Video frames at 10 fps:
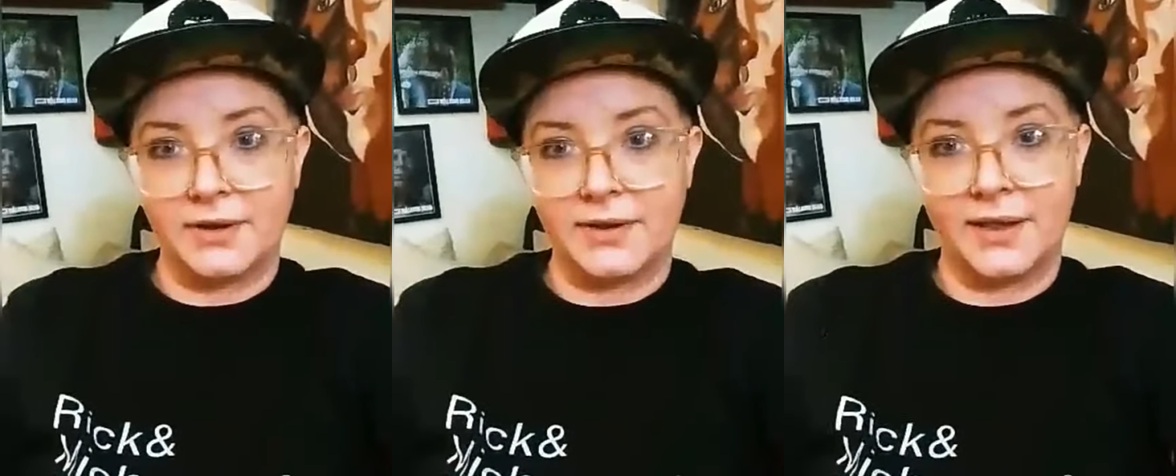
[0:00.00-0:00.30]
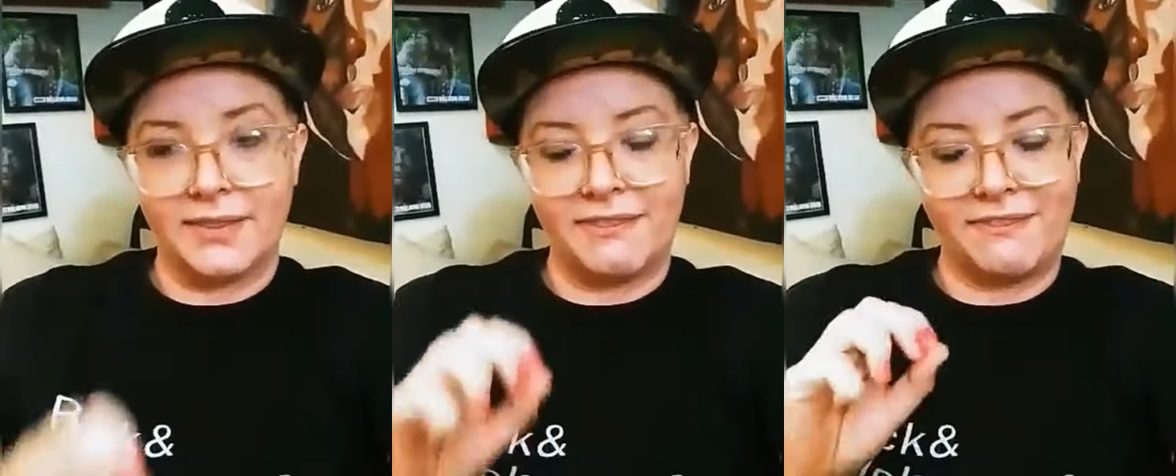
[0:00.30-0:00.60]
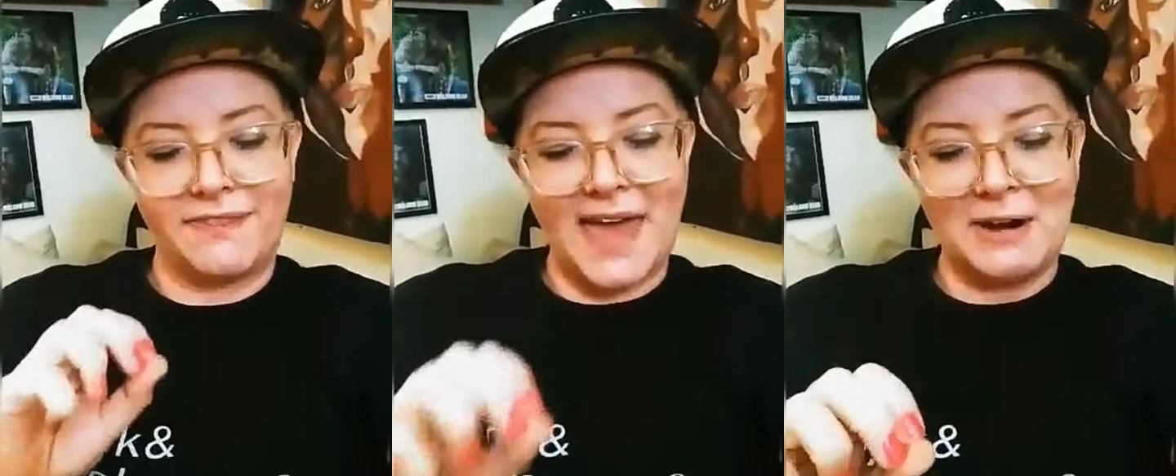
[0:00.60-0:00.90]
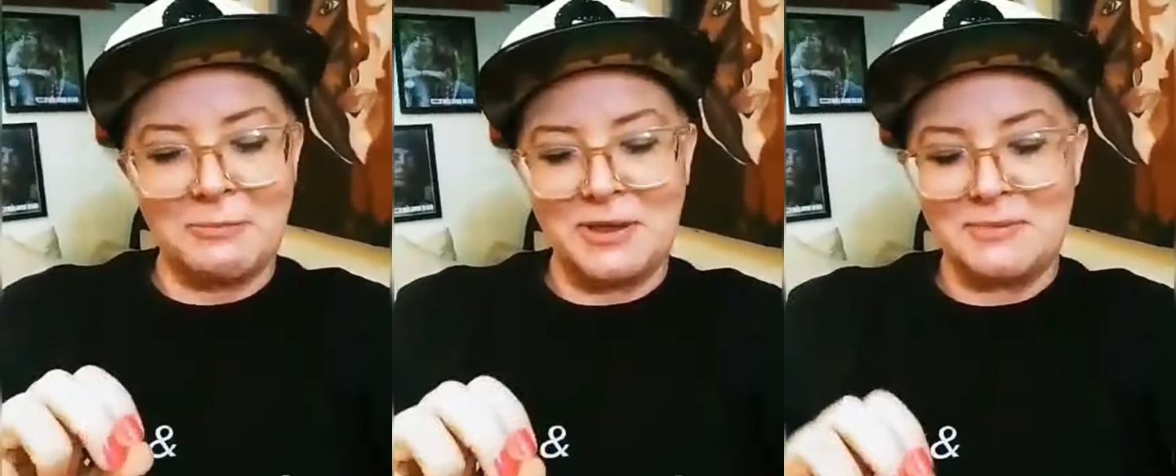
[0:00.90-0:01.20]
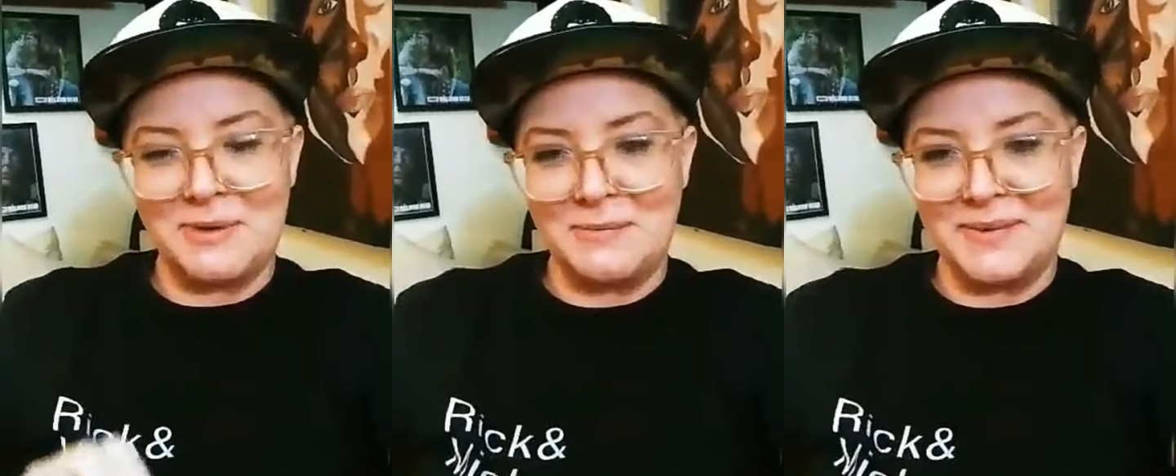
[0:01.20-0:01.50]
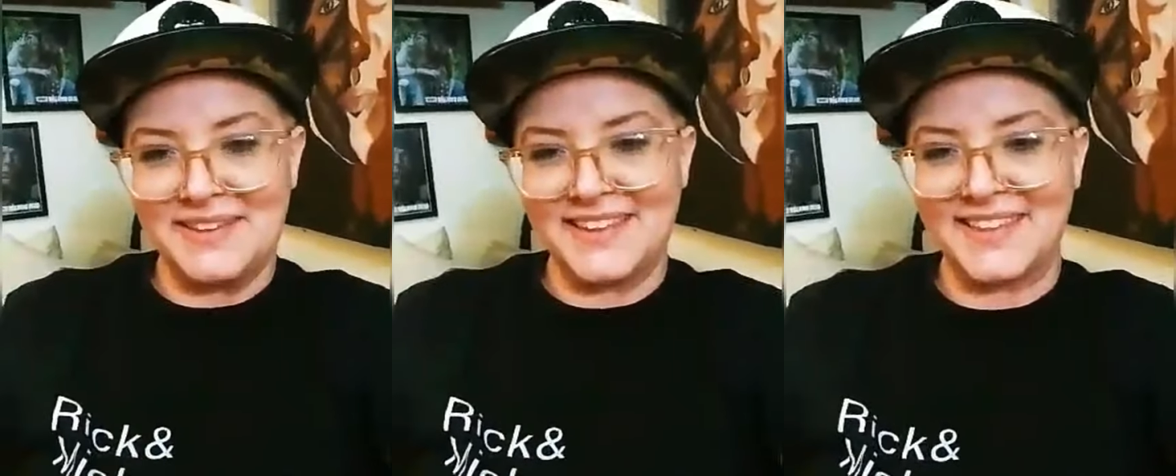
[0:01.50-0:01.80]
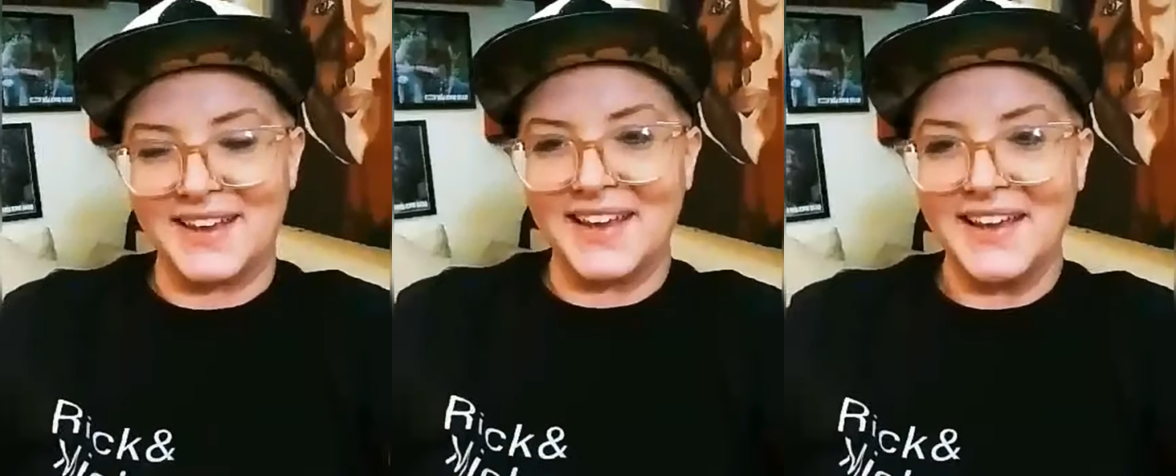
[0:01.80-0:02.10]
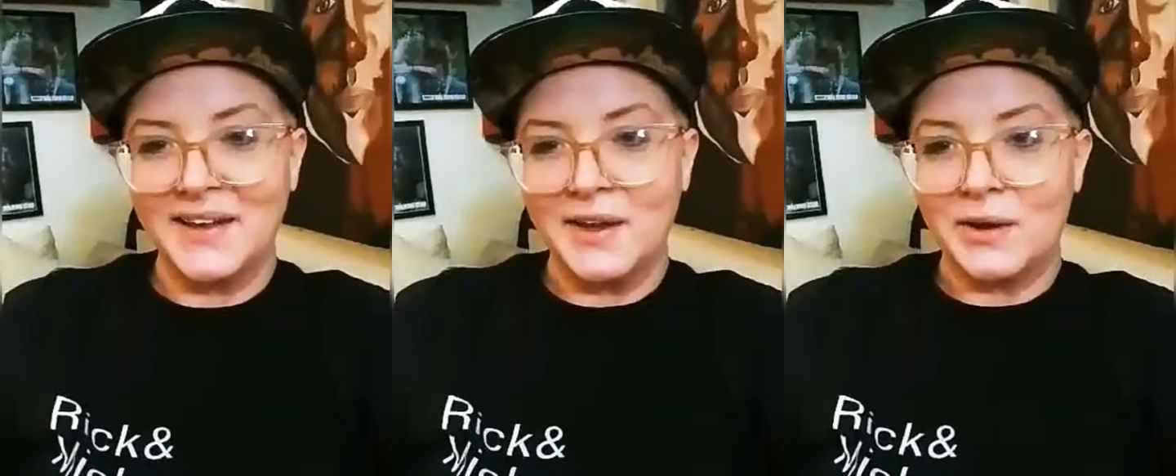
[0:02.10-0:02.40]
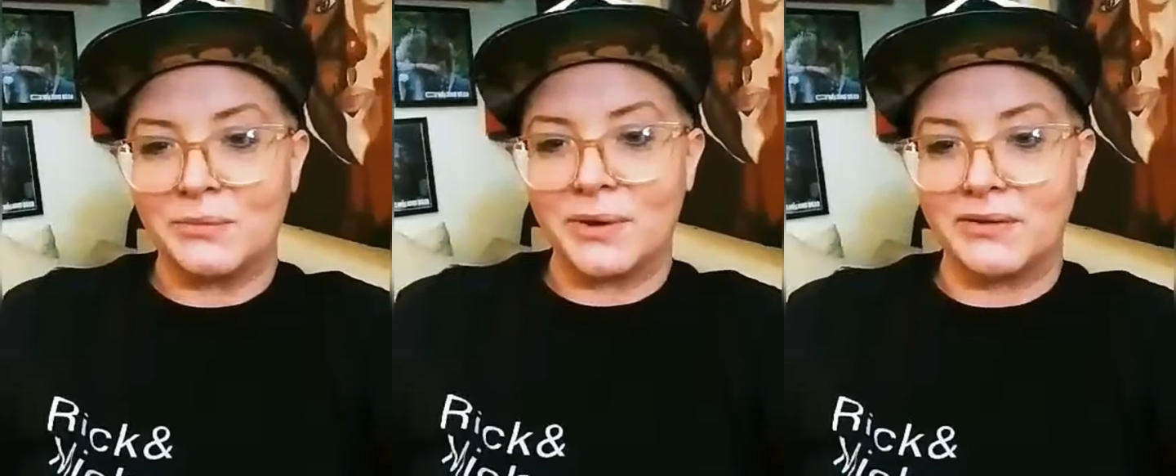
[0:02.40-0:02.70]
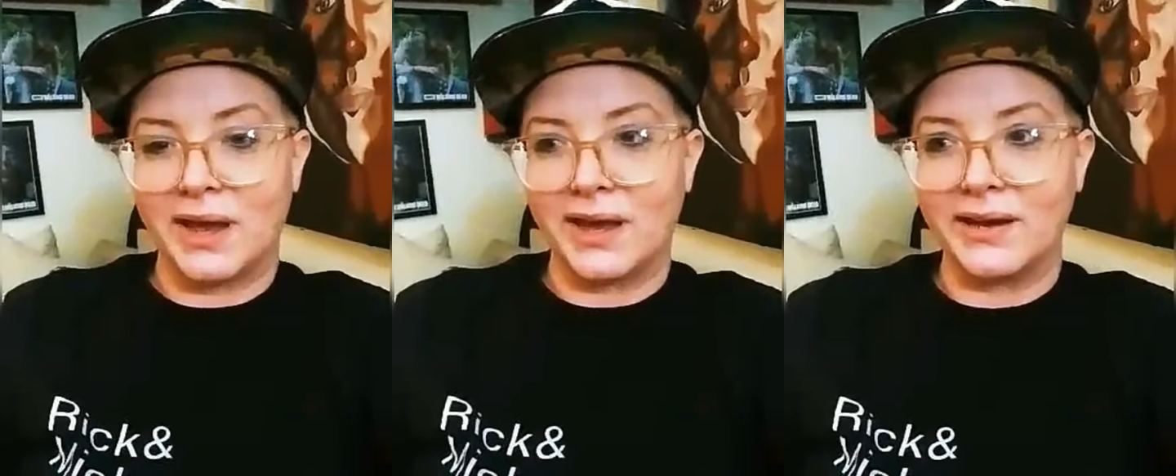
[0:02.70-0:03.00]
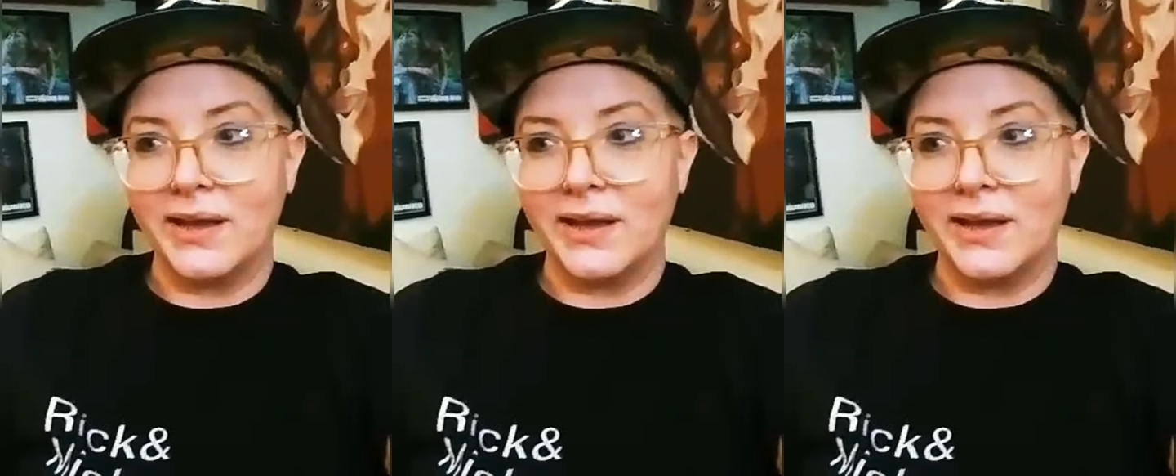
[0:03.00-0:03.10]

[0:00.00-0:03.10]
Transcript: And that'll be the moment that they reunite.